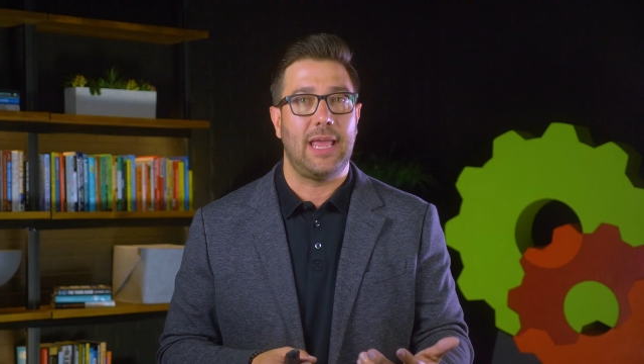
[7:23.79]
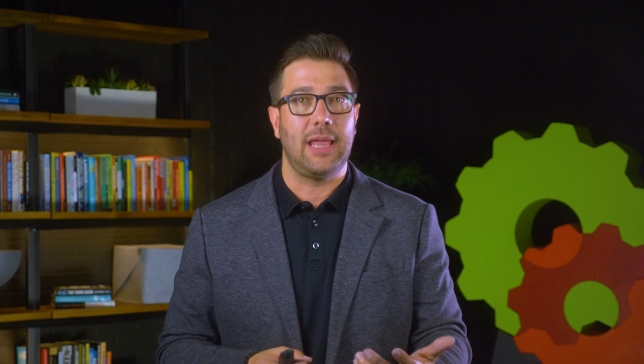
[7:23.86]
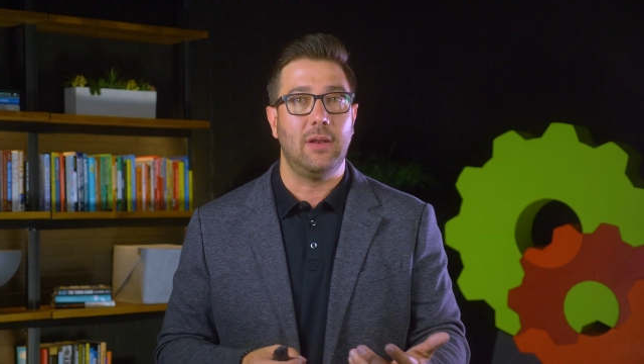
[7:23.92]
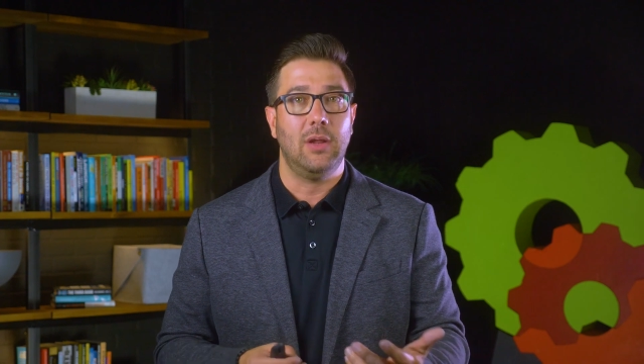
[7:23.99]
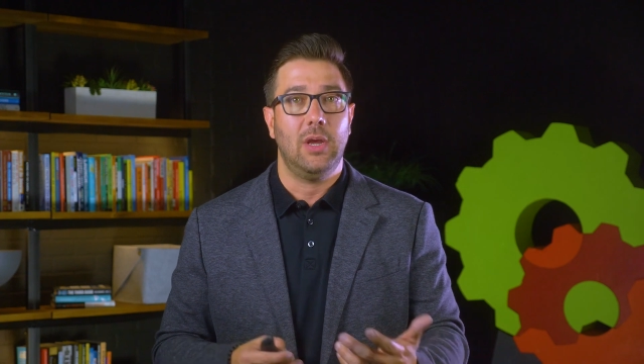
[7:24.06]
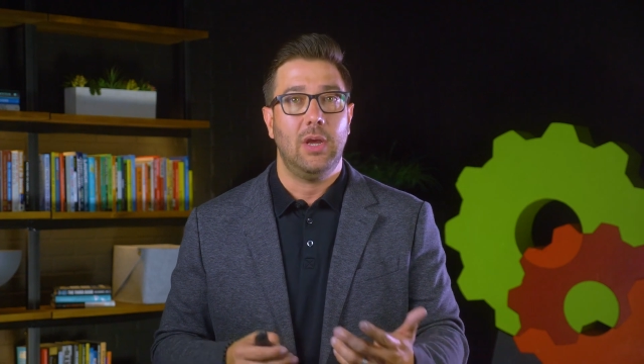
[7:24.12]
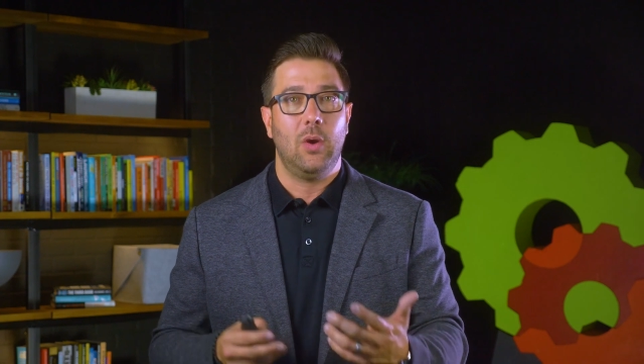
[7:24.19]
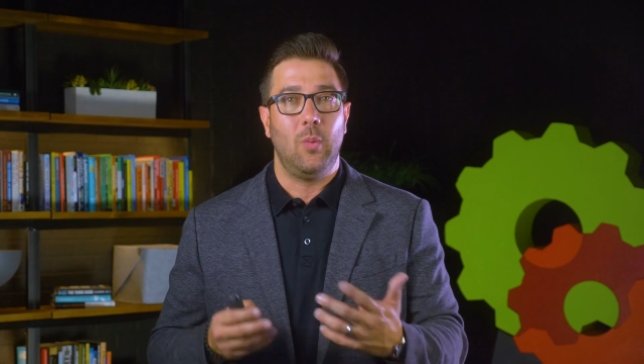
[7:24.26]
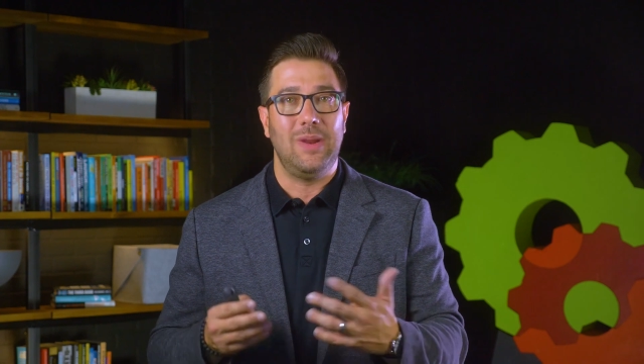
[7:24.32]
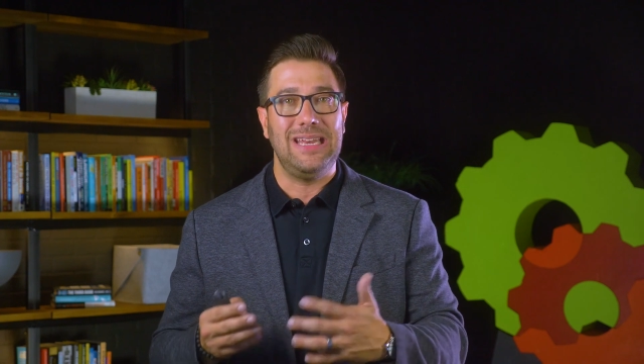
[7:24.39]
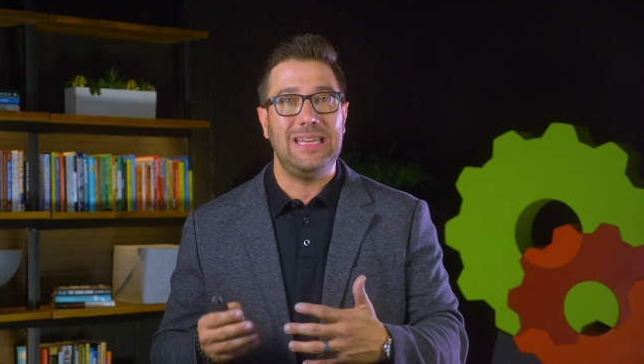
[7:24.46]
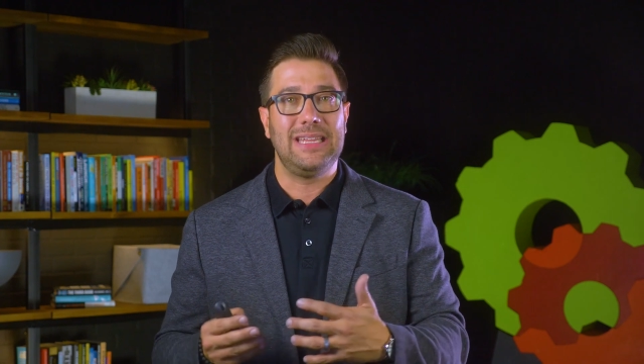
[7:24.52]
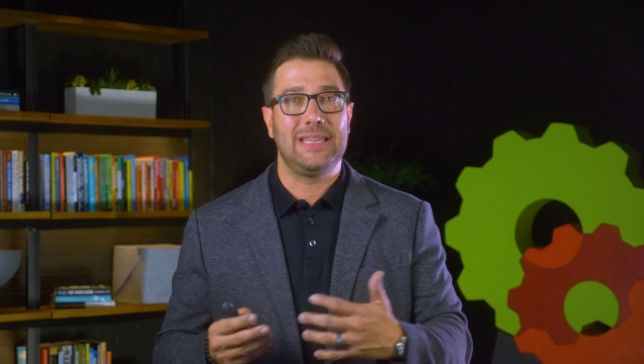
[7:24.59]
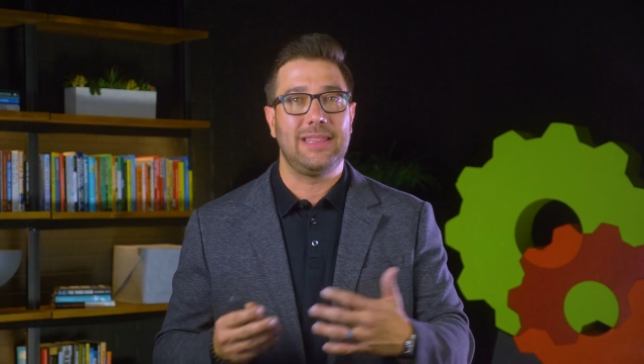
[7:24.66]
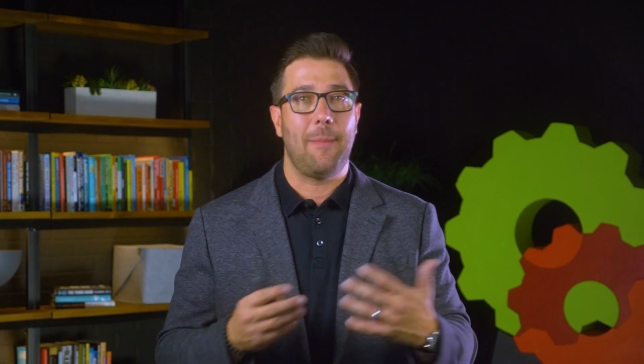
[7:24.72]
And we
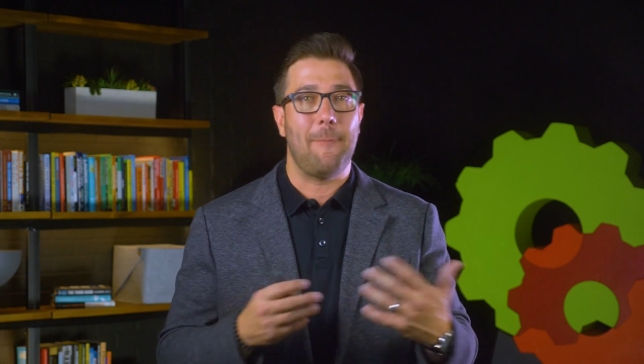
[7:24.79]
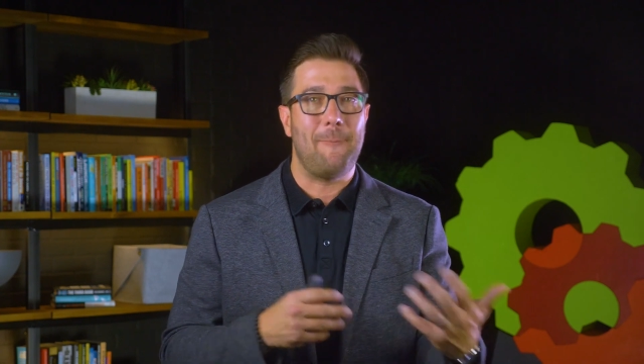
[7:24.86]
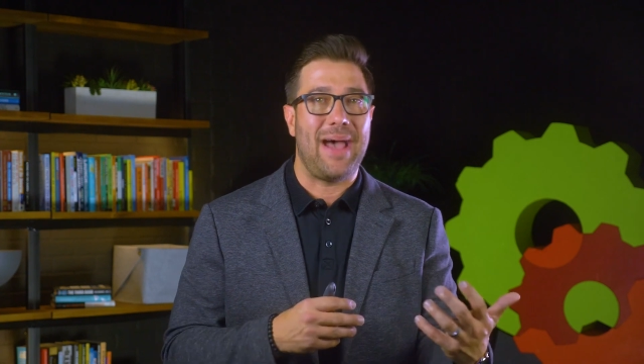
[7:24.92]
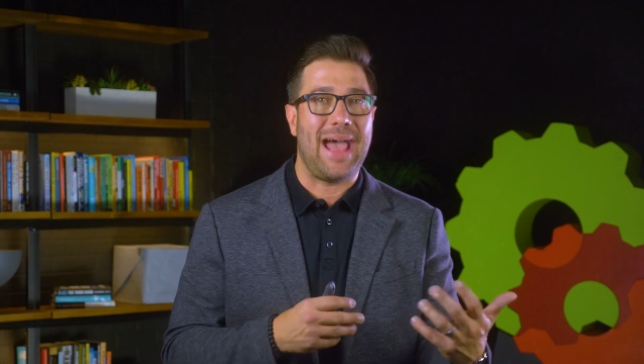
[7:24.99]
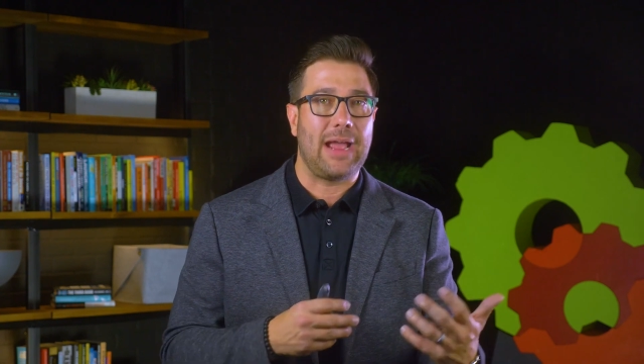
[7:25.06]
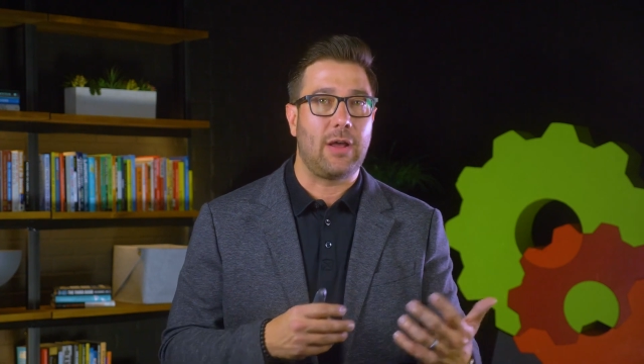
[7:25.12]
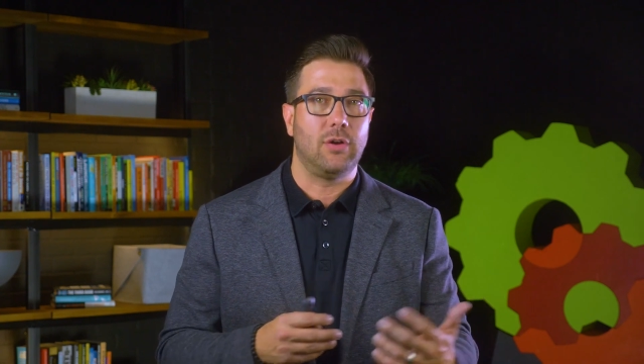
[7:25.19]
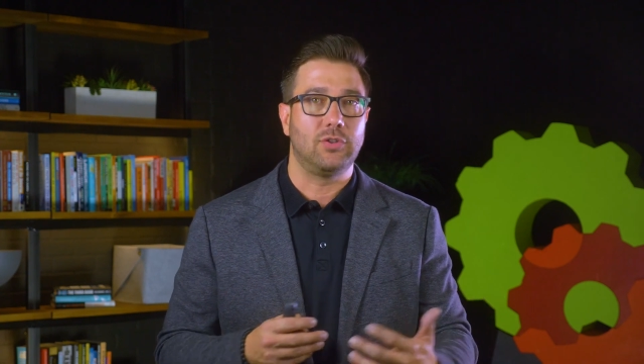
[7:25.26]
need to get them back